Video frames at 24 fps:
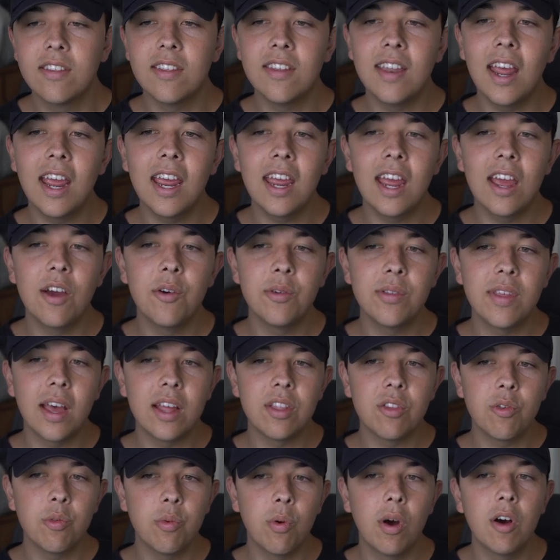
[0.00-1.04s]
Today it was
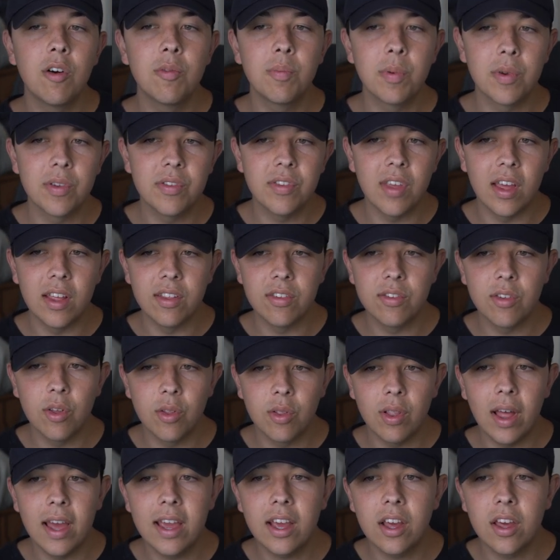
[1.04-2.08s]
at 12%. So
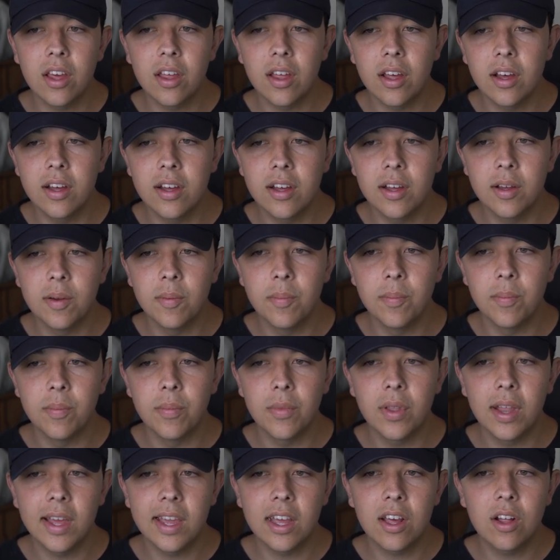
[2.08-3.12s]

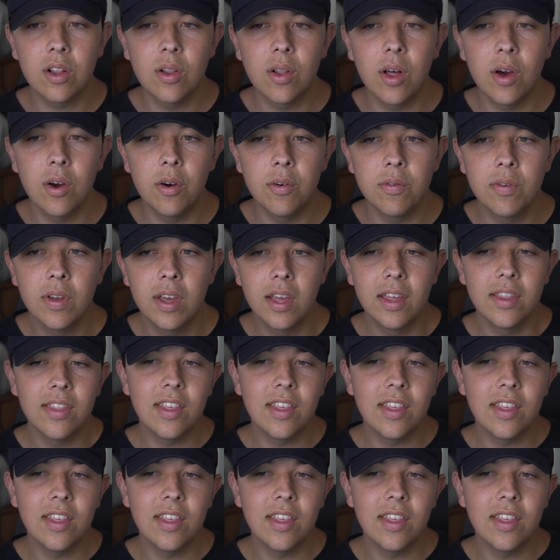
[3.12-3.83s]
like Clove,